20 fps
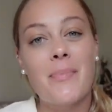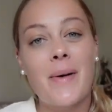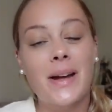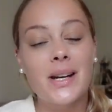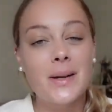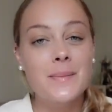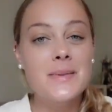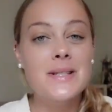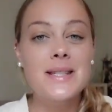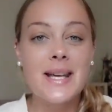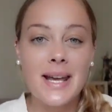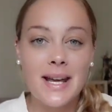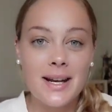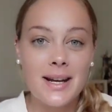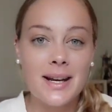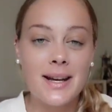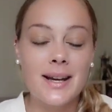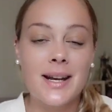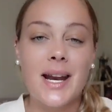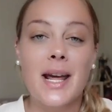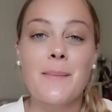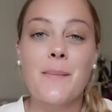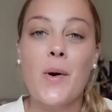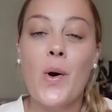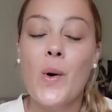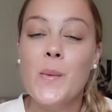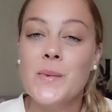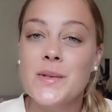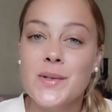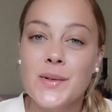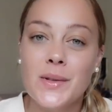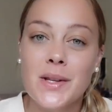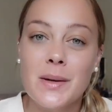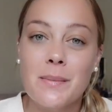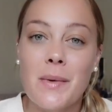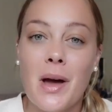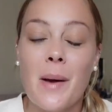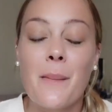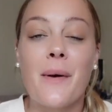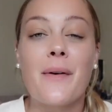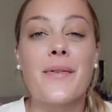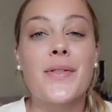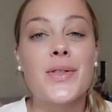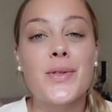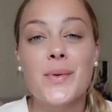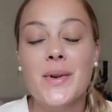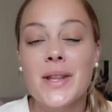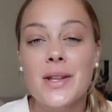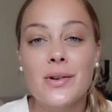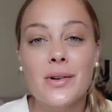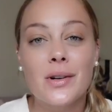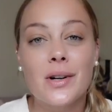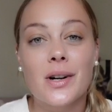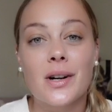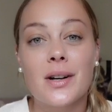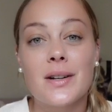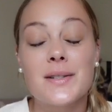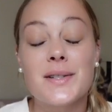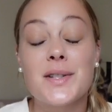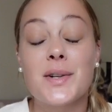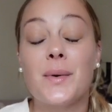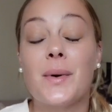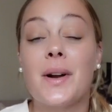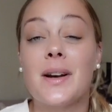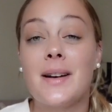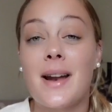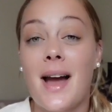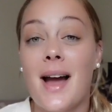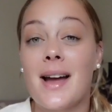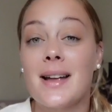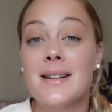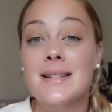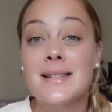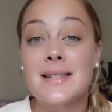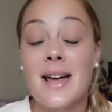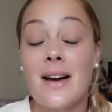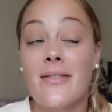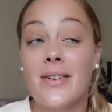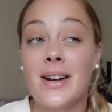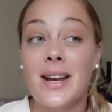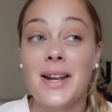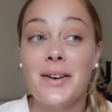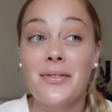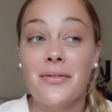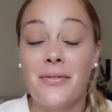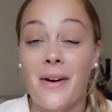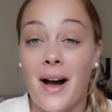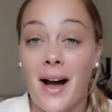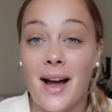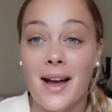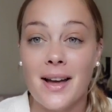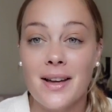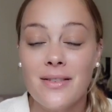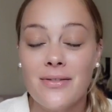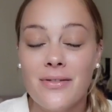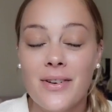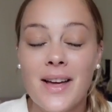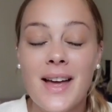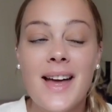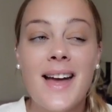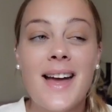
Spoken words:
My name is Hannah and I'm a homeschooling mom of 3 little girls who are 9, 7, and 5